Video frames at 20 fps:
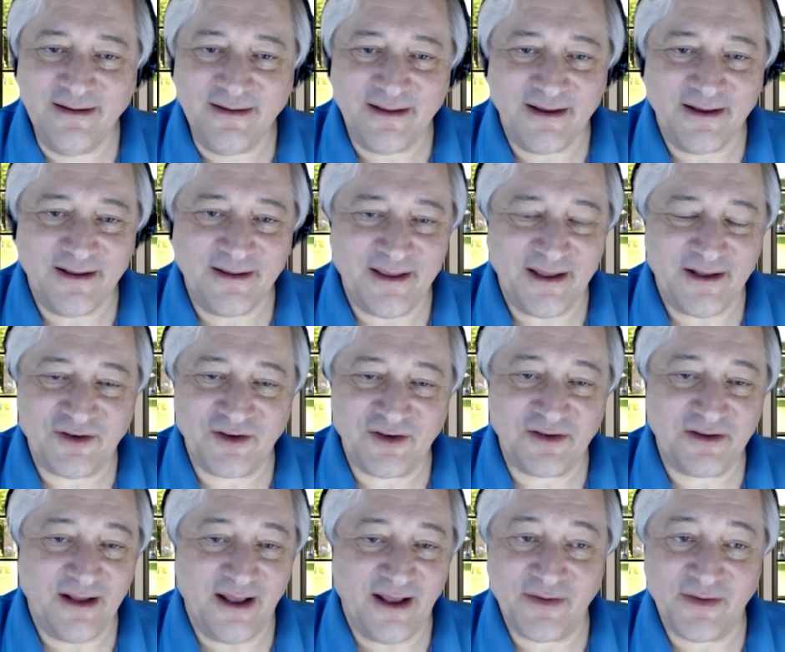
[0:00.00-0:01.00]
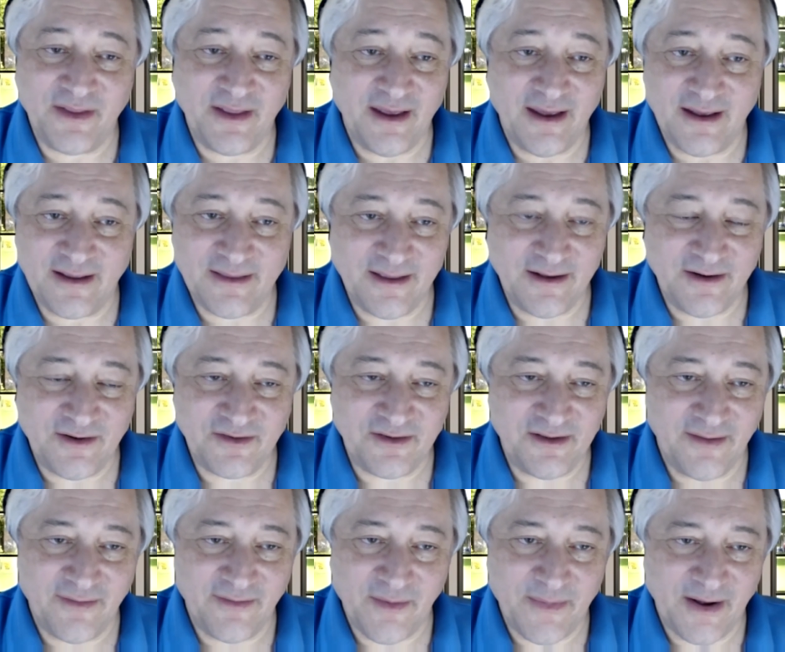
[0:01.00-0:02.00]
They're, they're just never there. They just
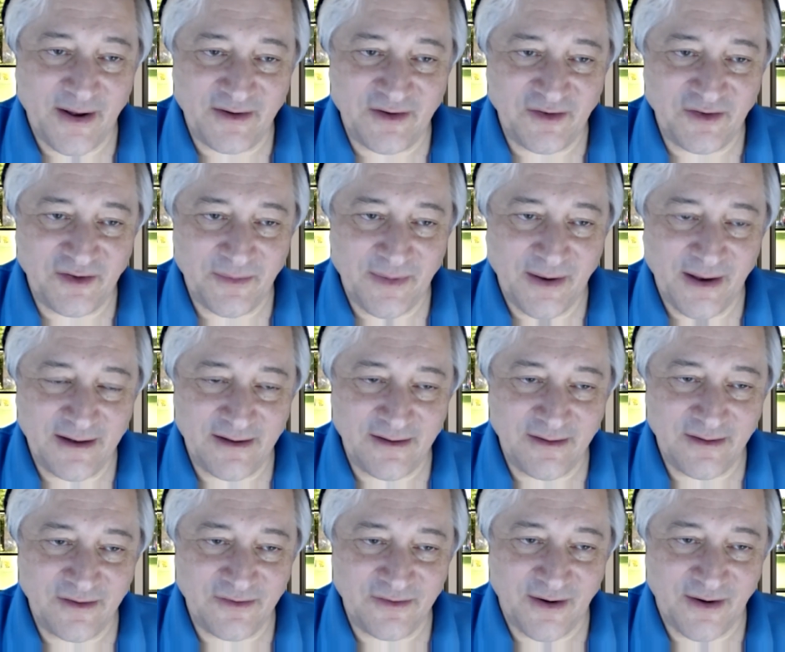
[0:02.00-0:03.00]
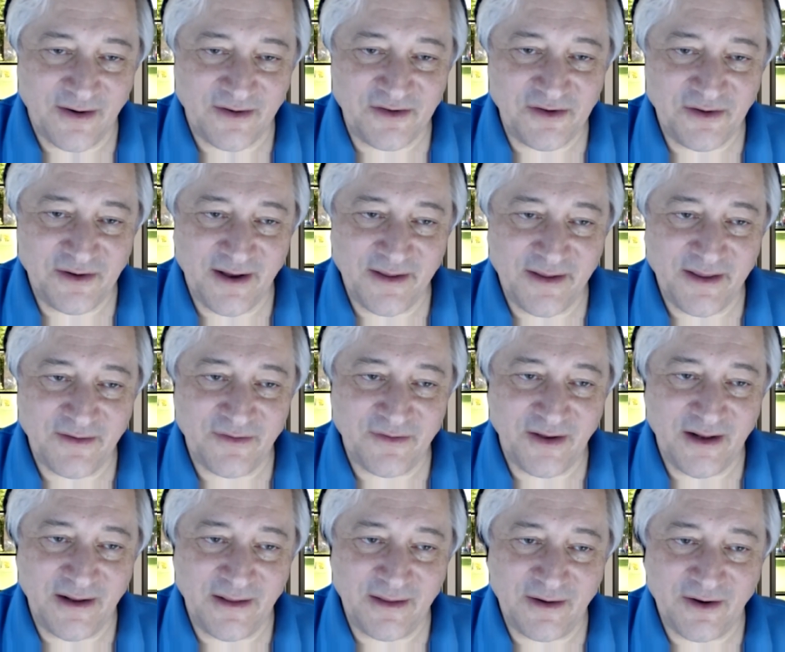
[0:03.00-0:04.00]
never participate. And as far as you know, they're
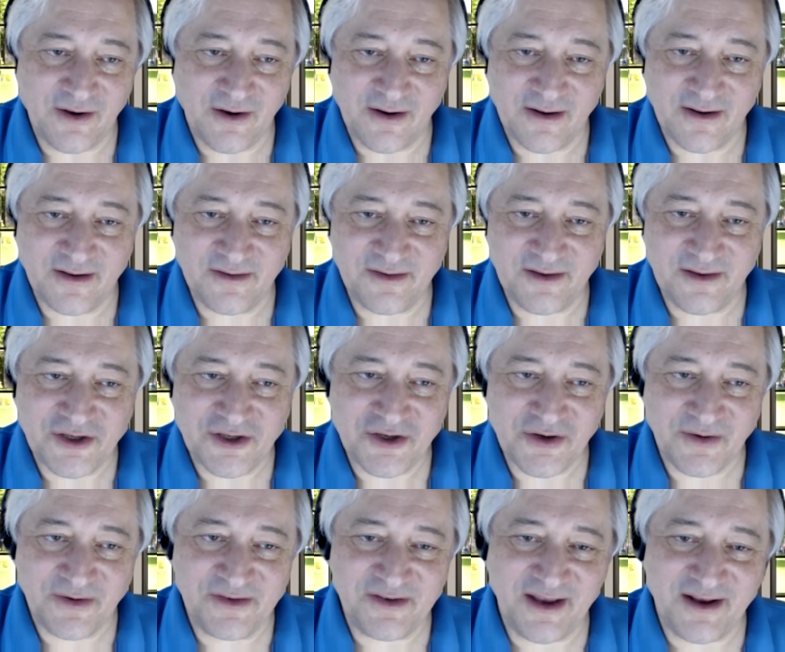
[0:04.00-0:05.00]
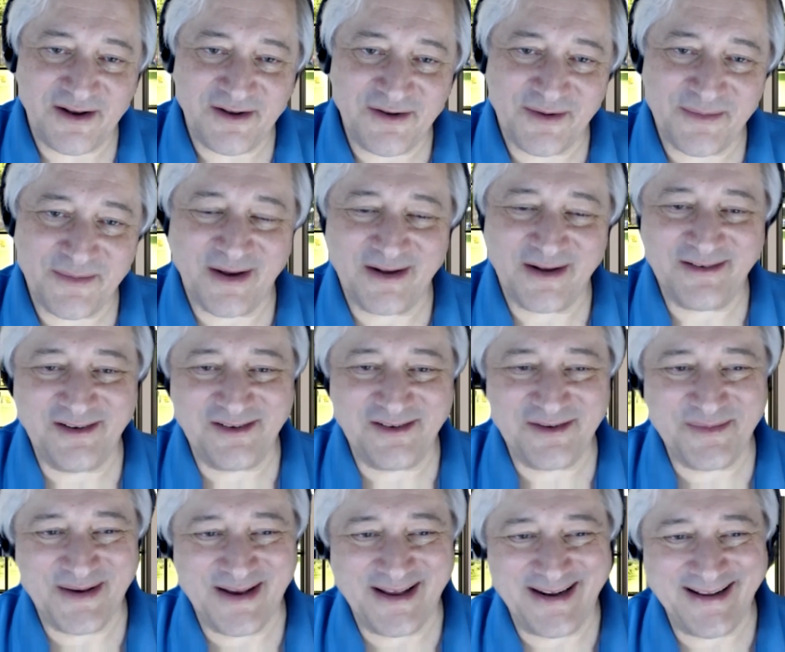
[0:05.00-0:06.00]
feeding the dog because they're sure as heck not
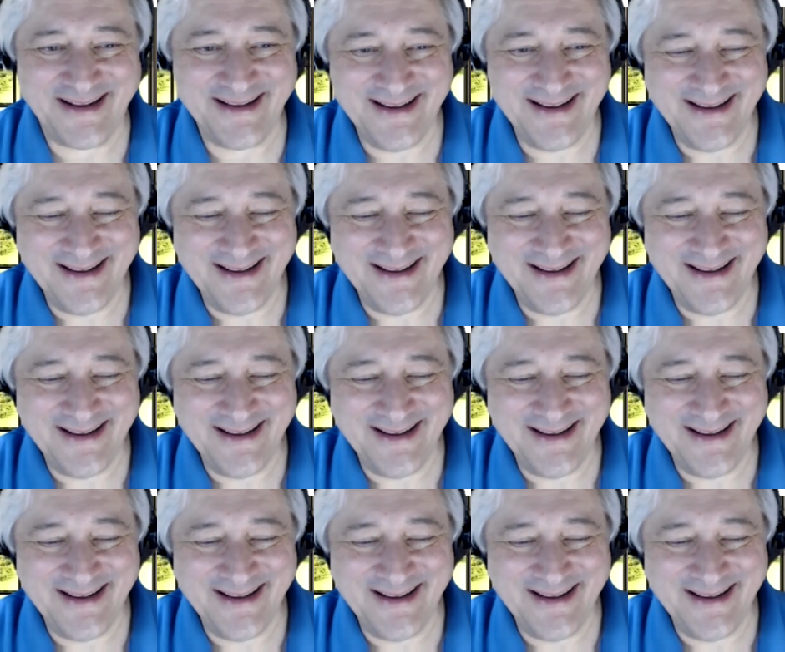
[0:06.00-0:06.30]
participating.